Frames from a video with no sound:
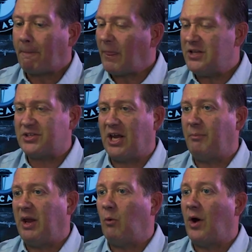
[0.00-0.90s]
It's going to
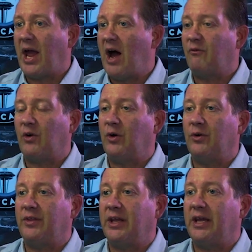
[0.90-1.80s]
be whatever
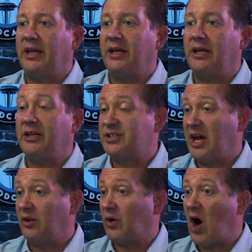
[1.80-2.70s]
the
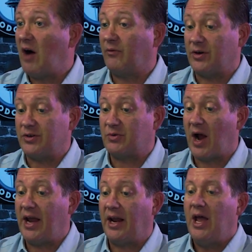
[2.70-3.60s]
seller offers,
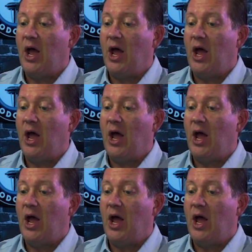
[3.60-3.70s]
right?